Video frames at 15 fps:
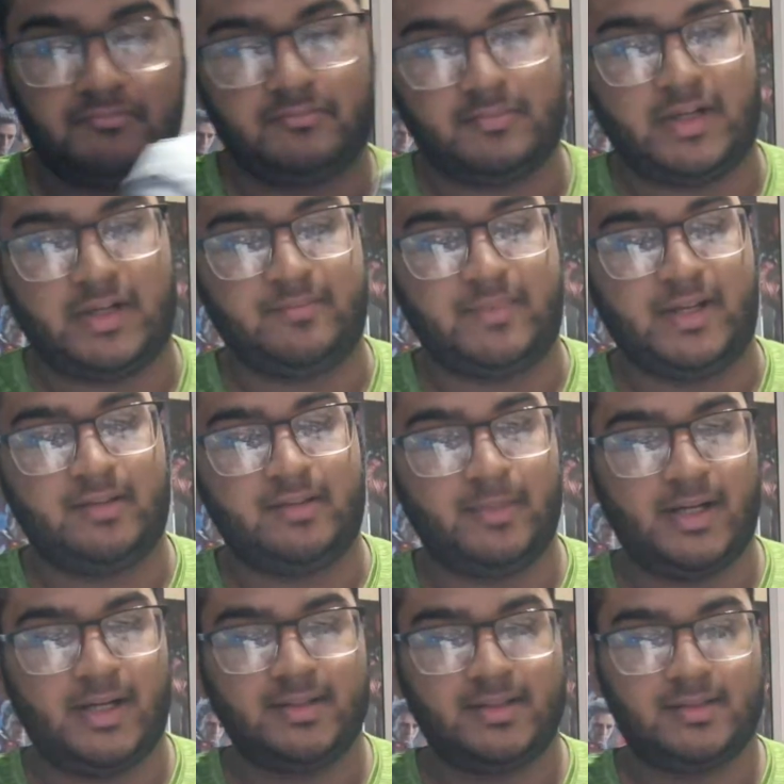I made a
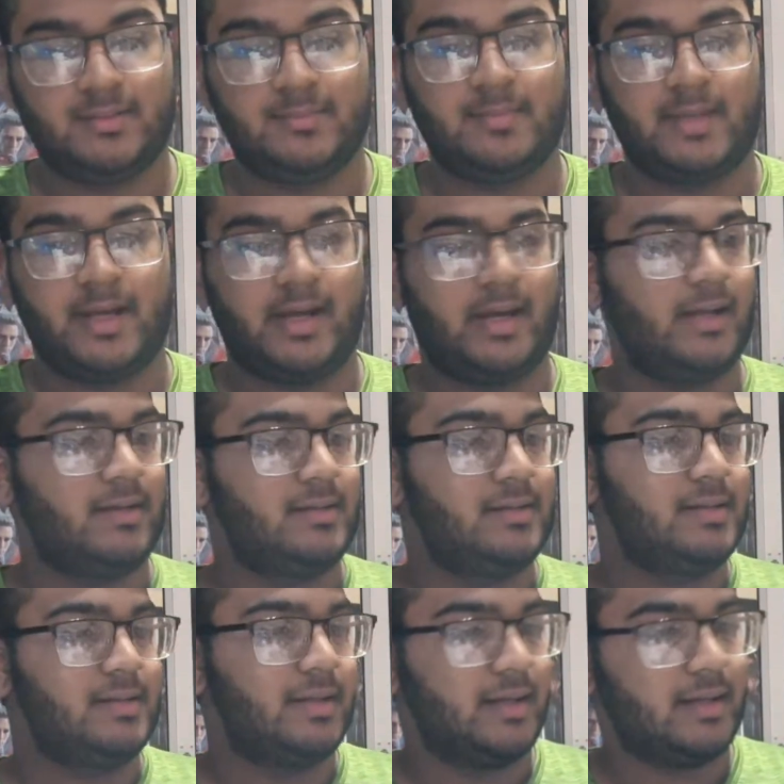mask,
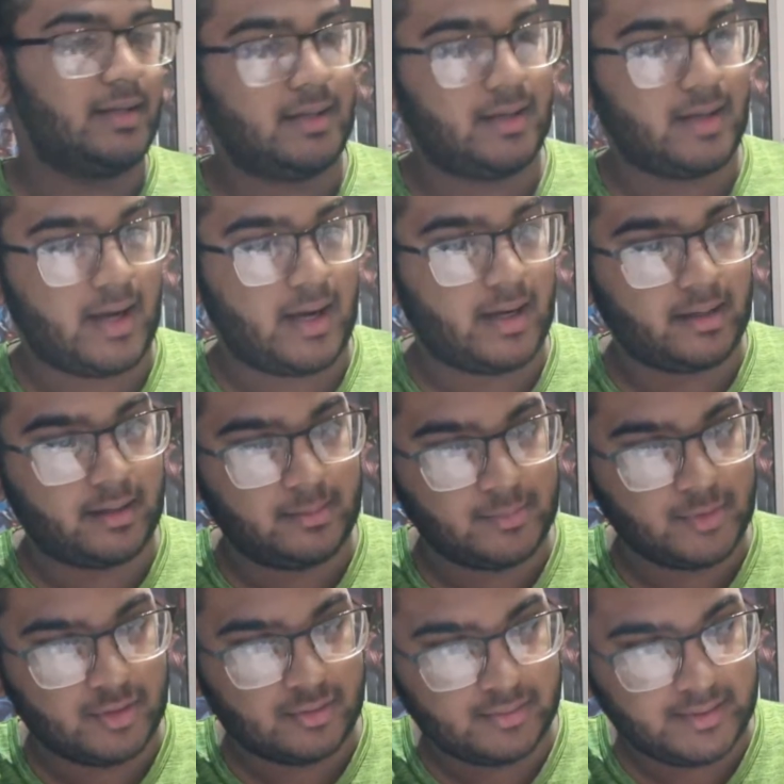and I am
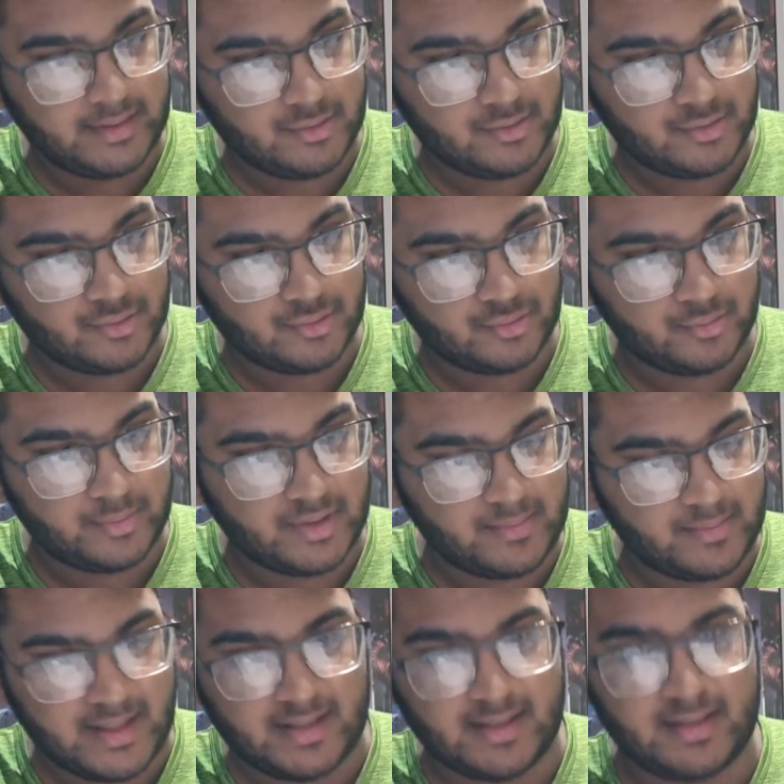going to be
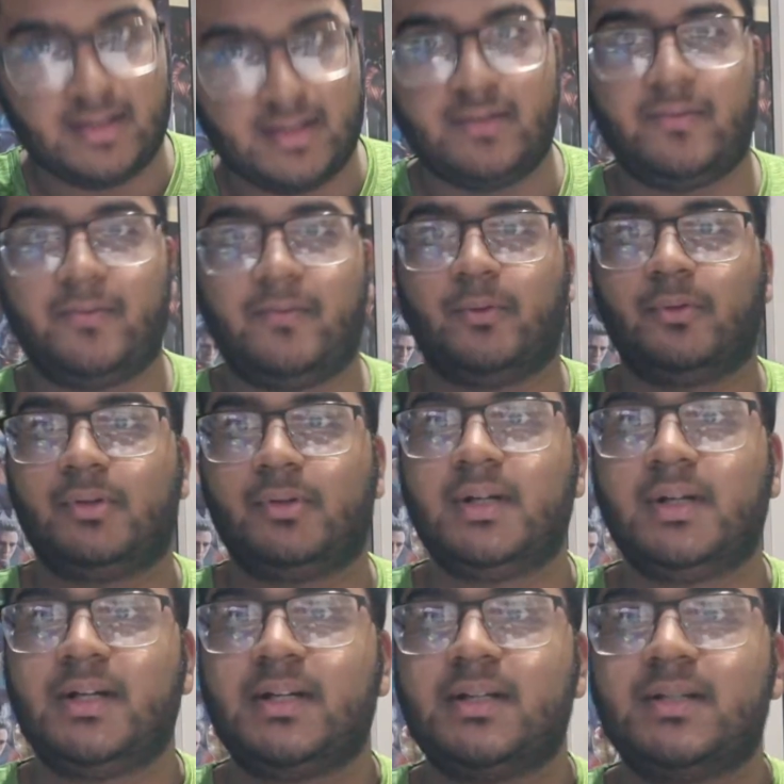making the full
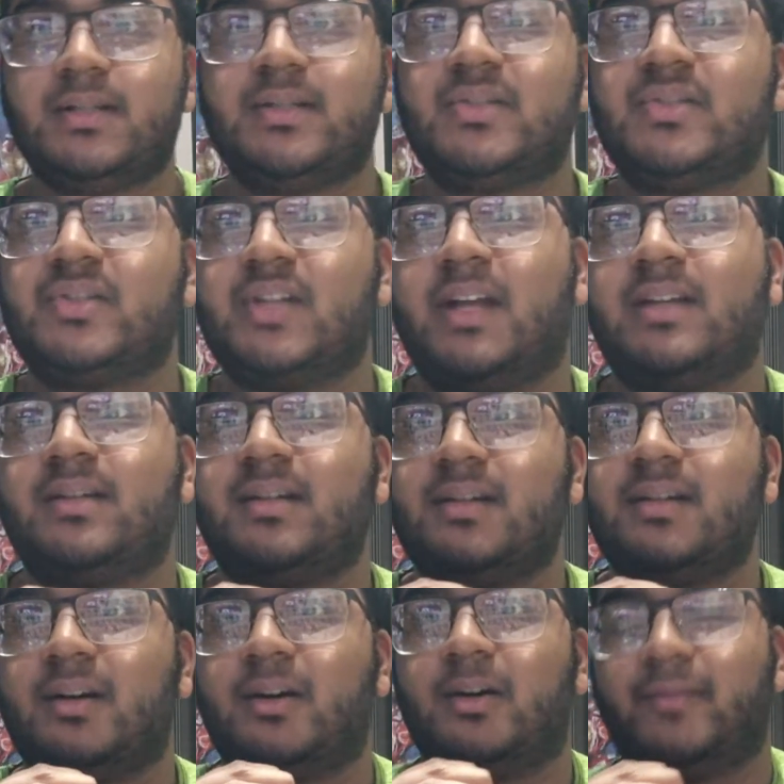set
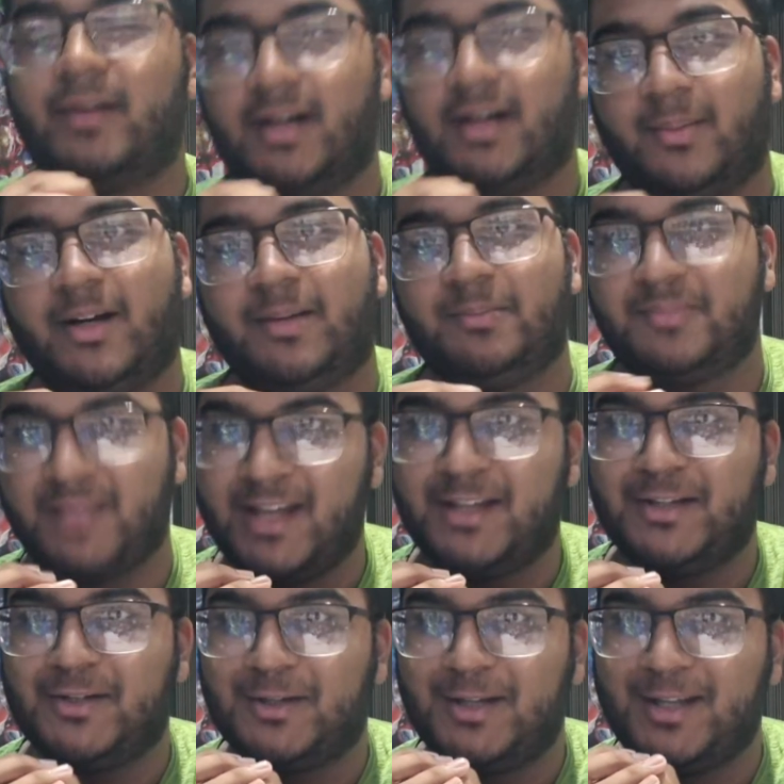of armor.
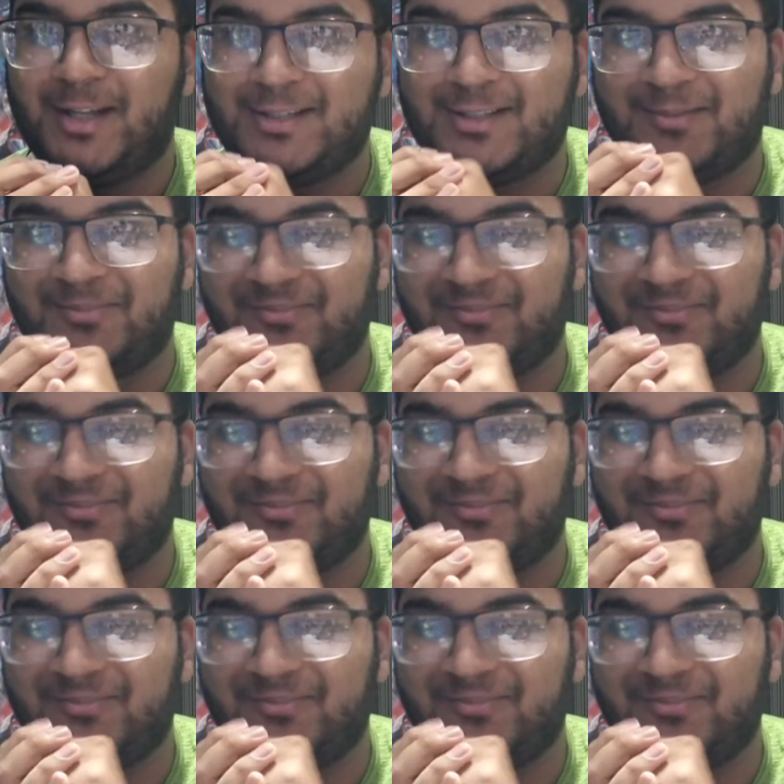Thank you, Lesion.